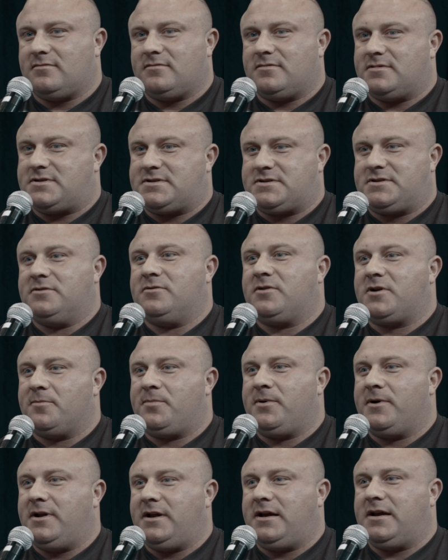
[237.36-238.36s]
still
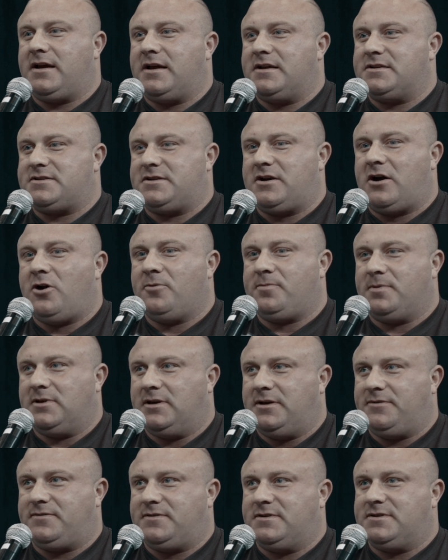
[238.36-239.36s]
competing against the open
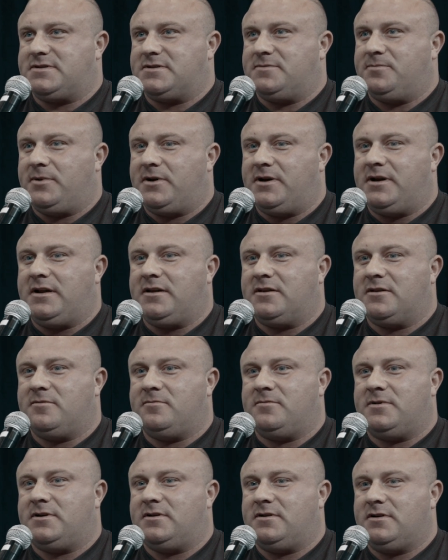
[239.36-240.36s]
lifters and beating
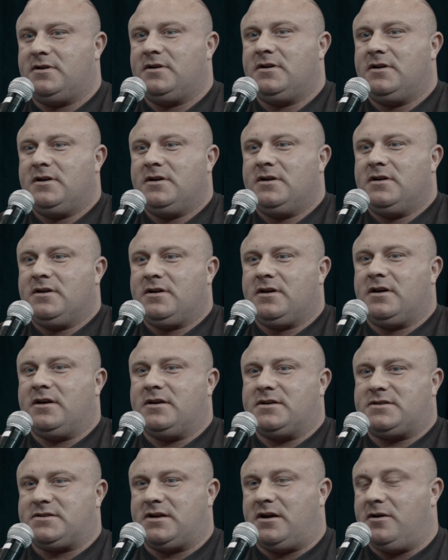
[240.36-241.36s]
them. And
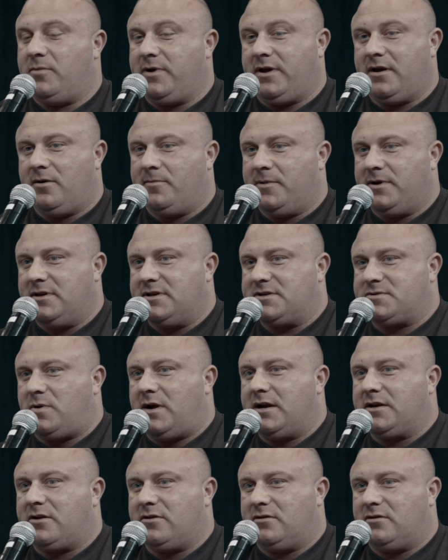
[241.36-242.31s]
yeah, so there's one